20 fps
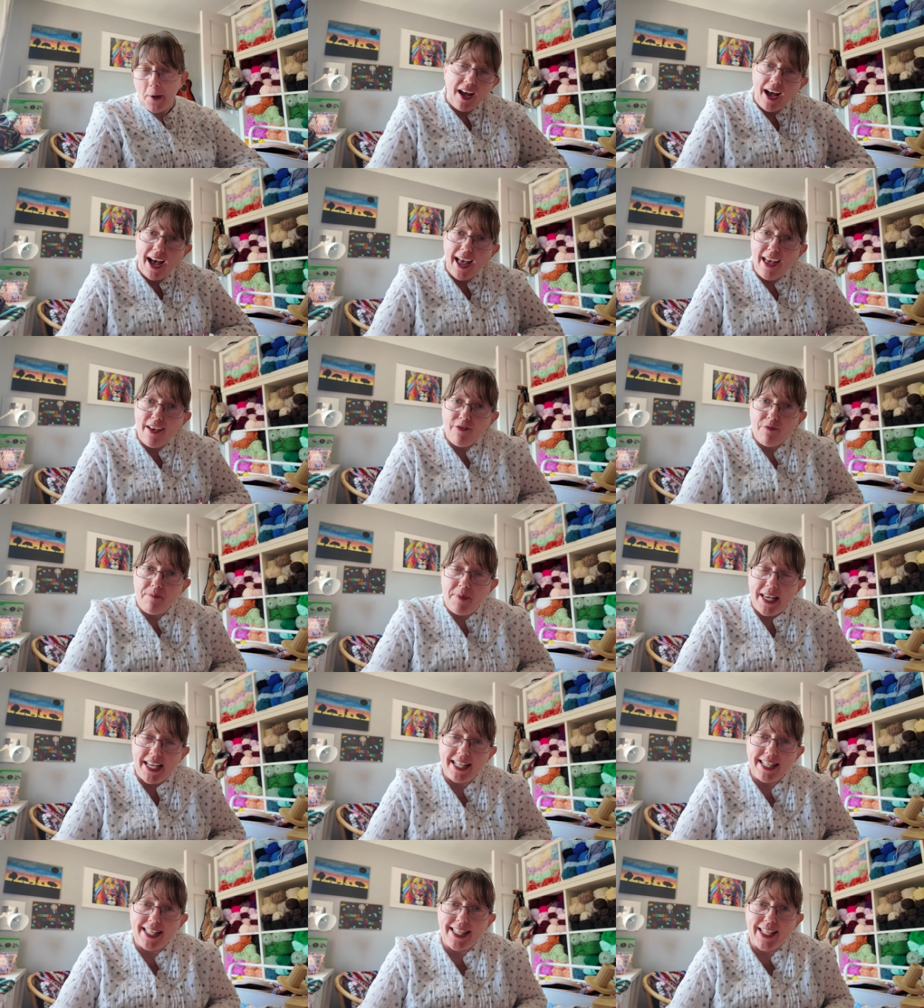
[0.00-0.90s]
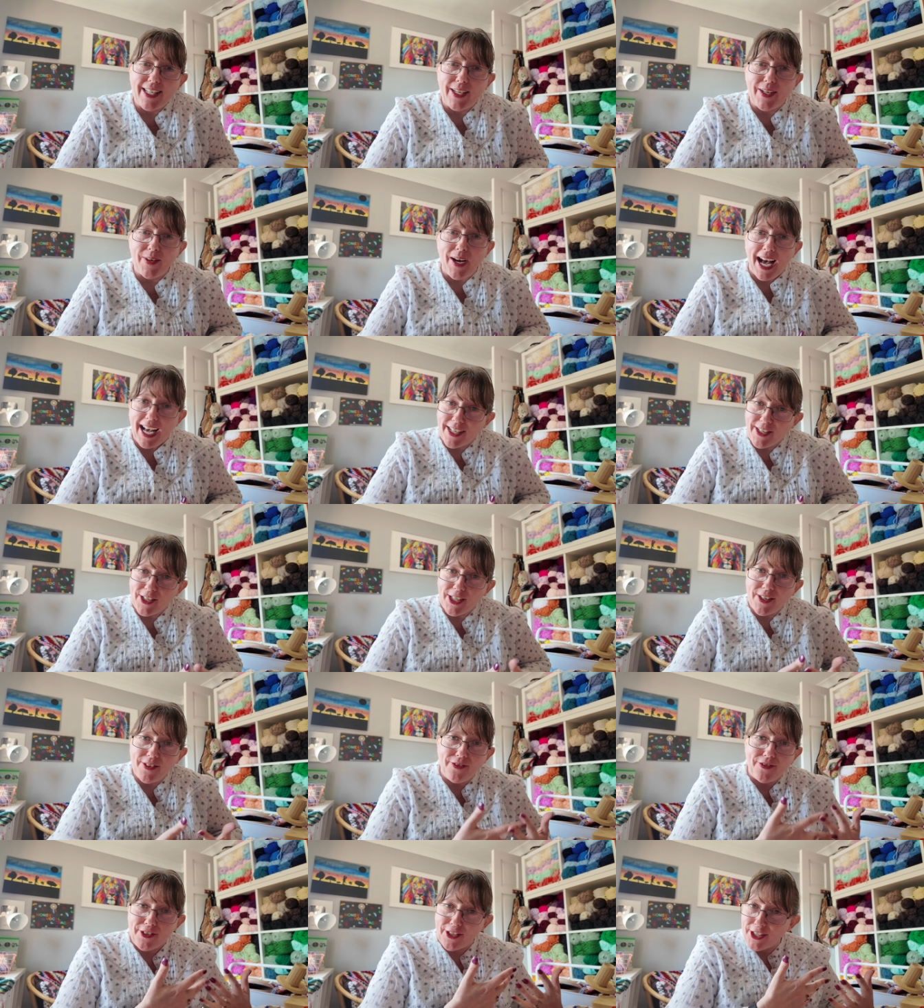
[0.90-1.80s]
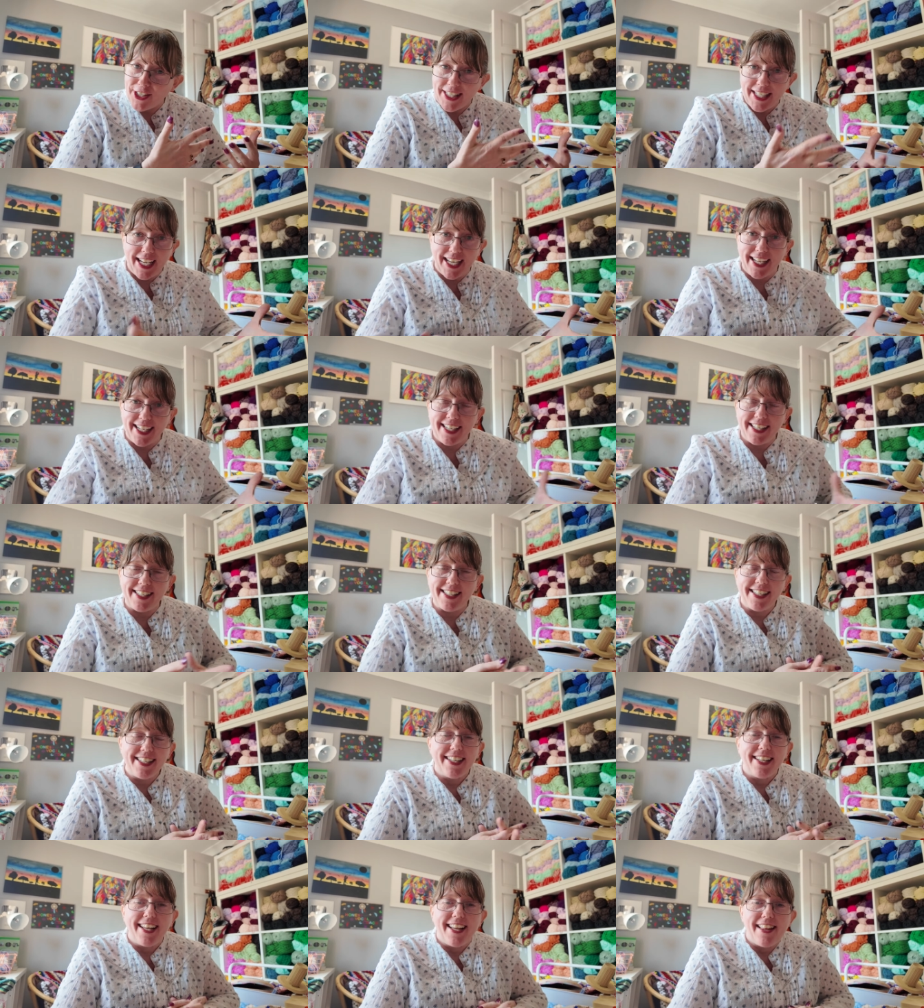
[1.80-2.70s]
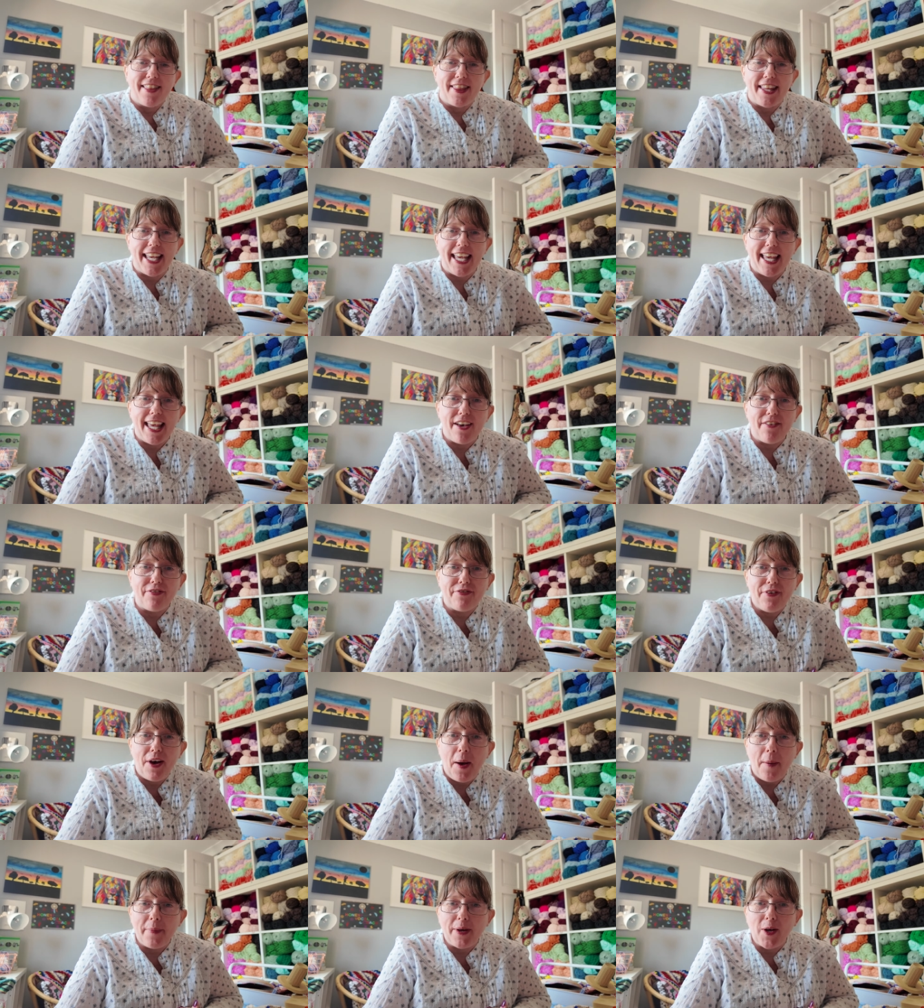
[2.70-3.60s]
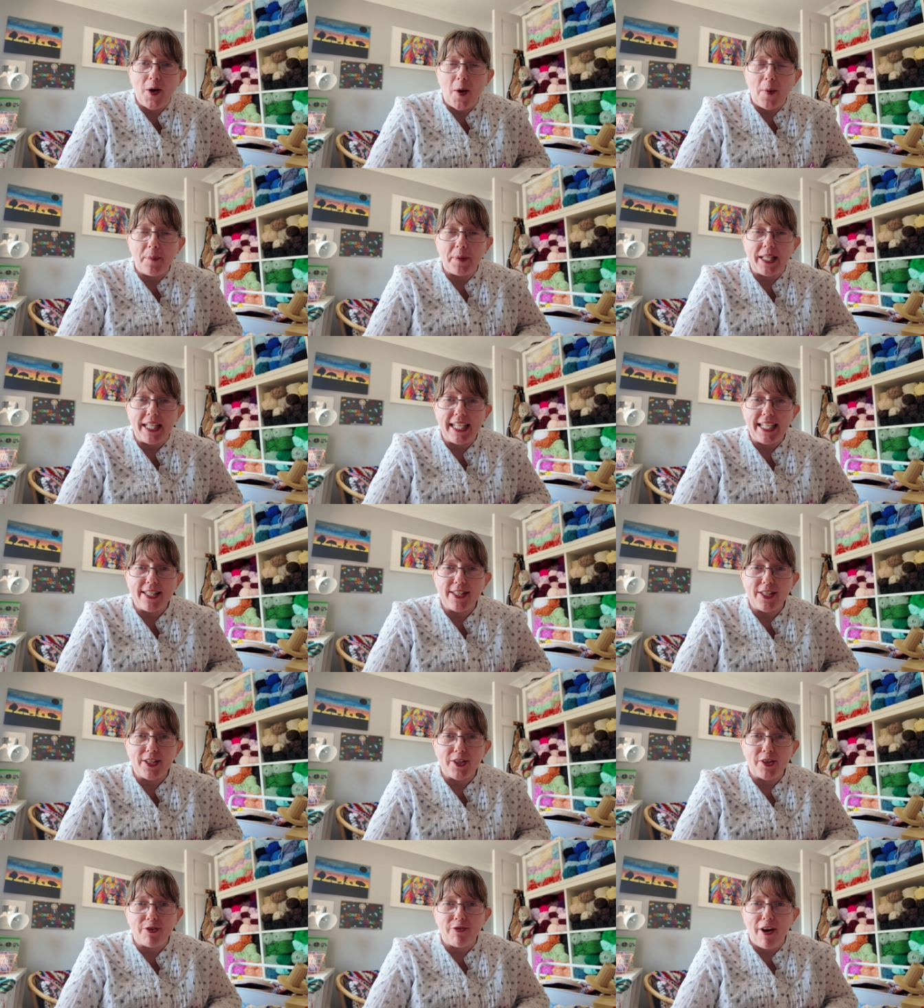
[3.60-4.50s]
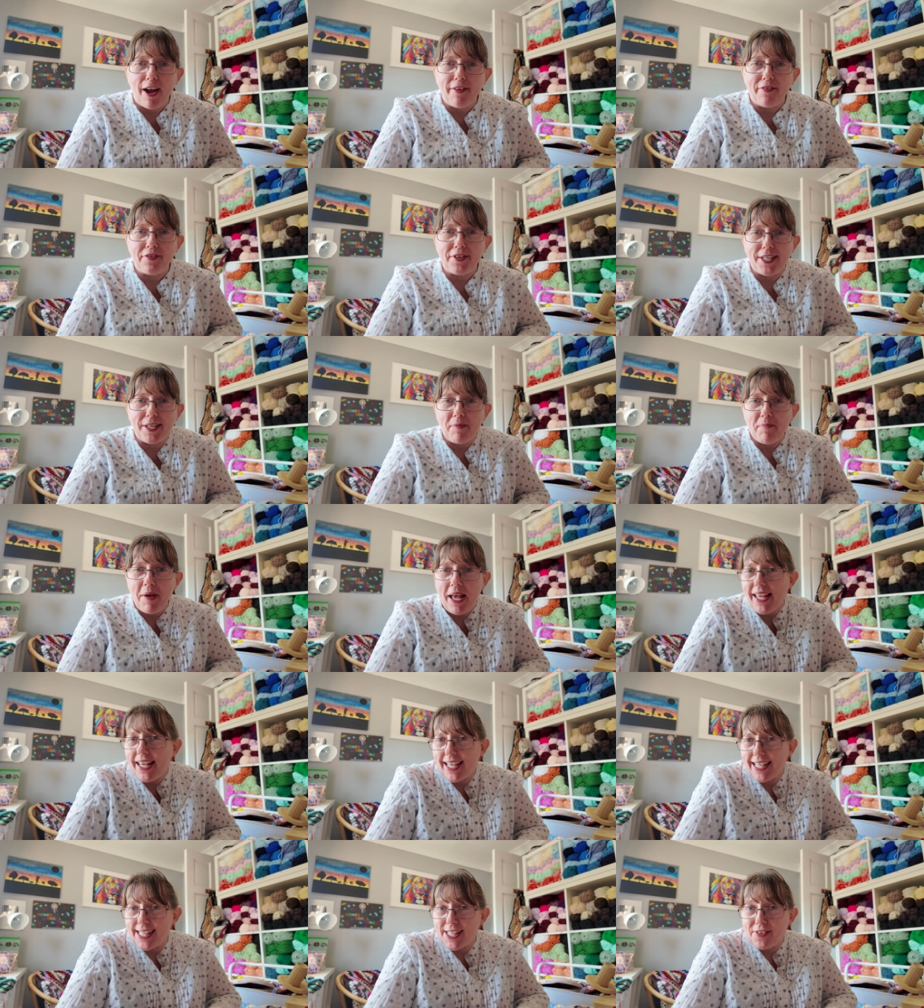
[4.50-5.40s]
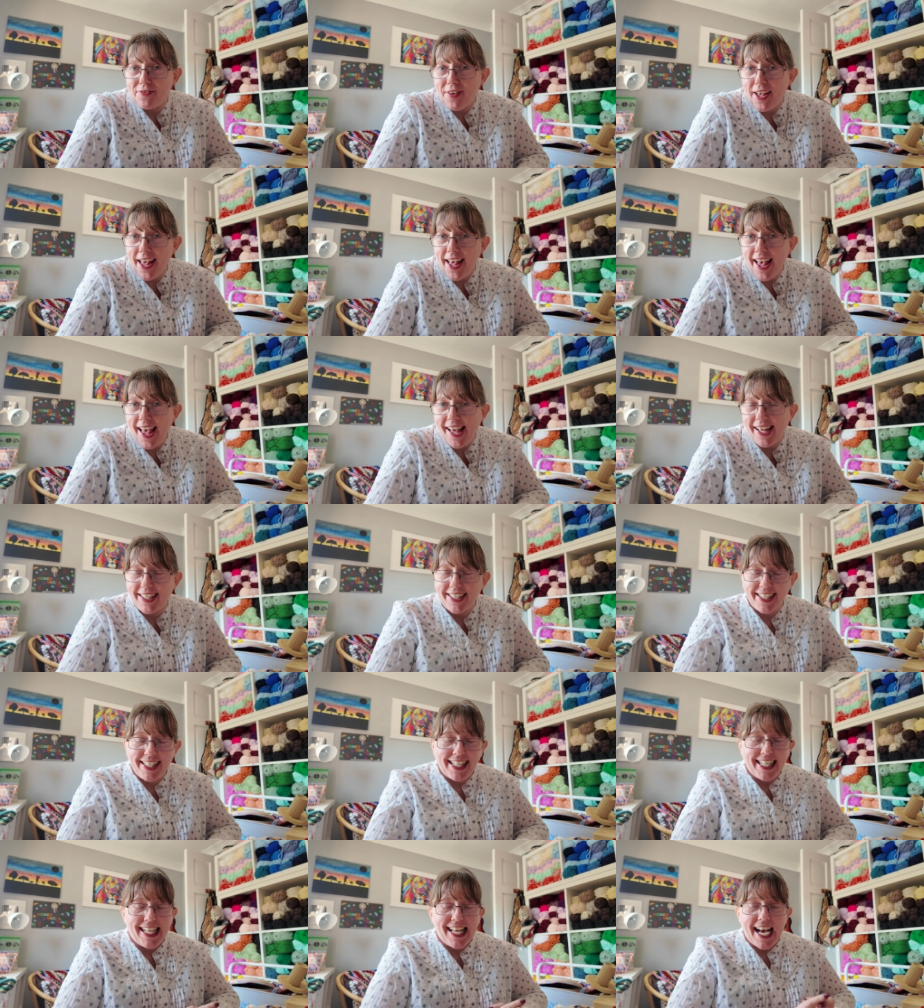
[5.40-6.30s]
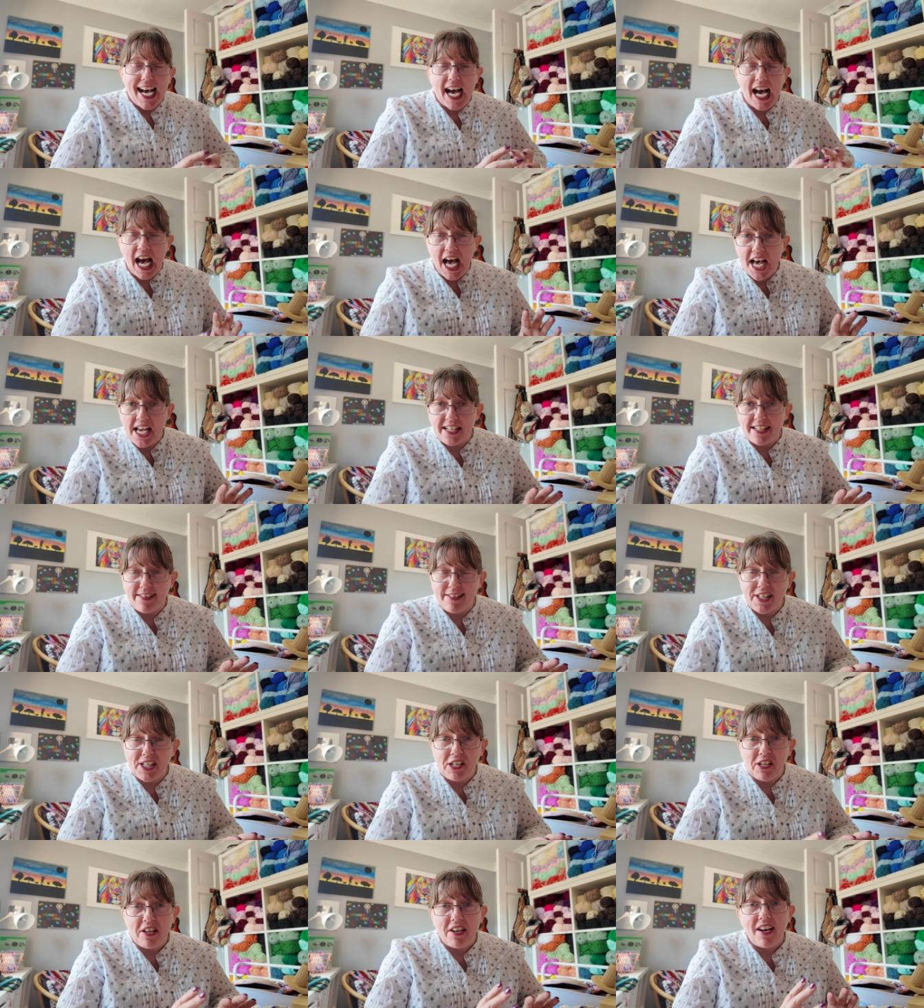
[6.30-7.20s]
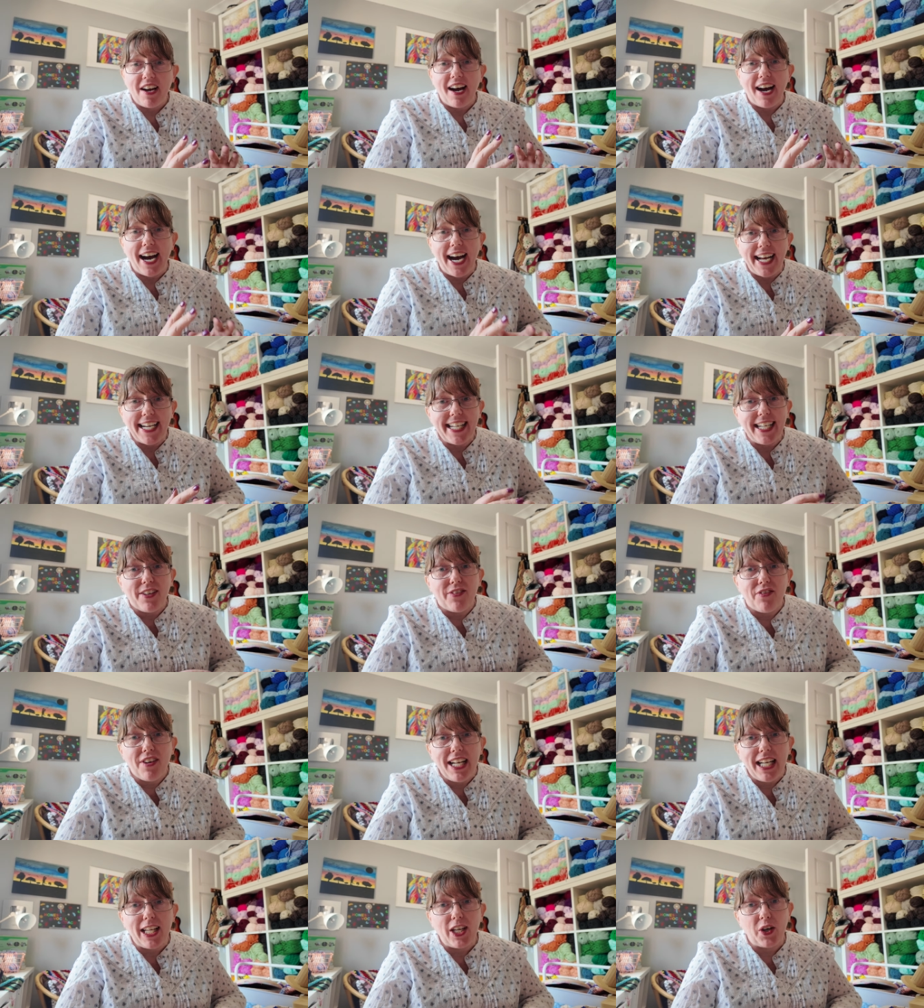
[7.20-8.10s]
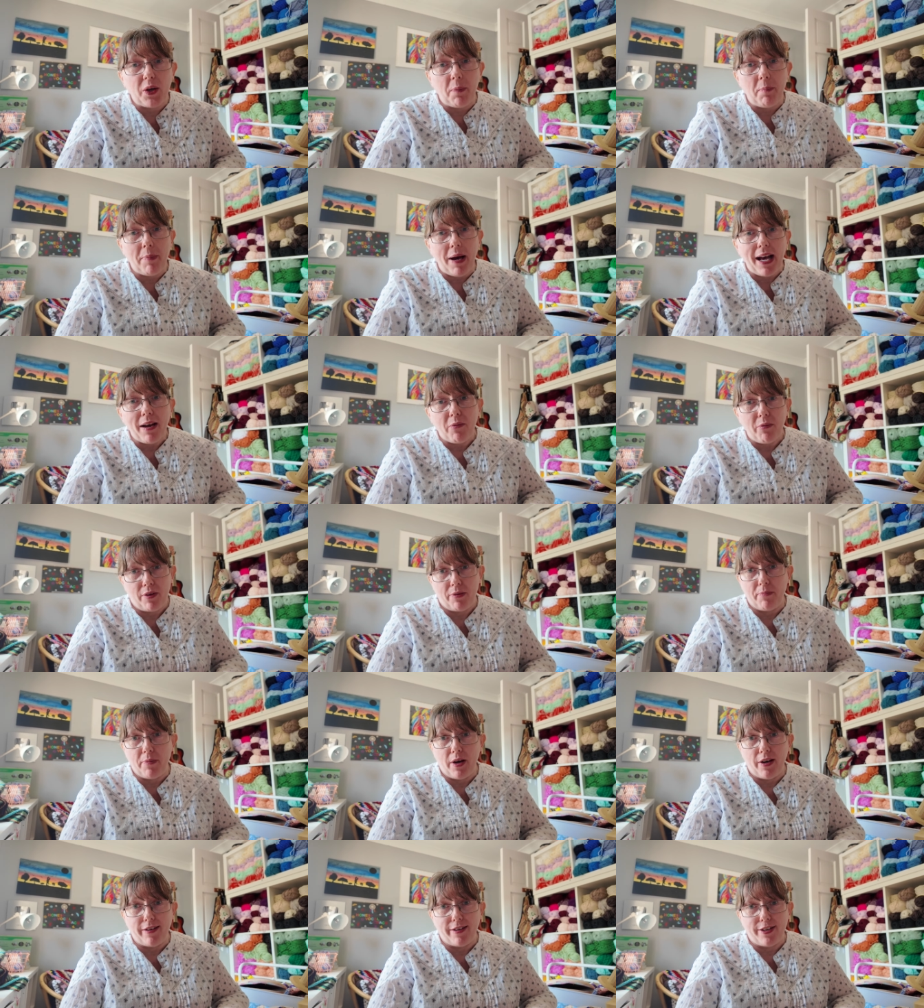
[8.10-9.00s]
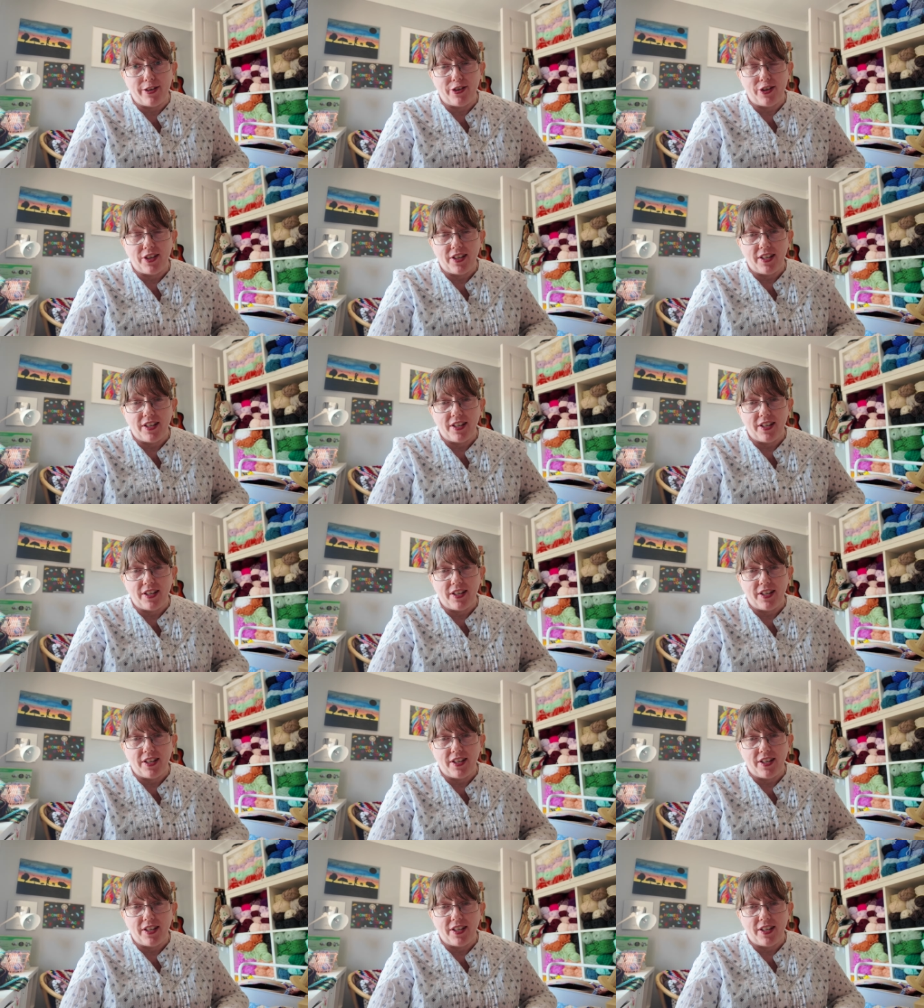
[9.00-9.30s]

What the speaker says: I have been to, as you've just heard, the Farmer Copley's Craft and Makers Fair, and I didn't really come back with much.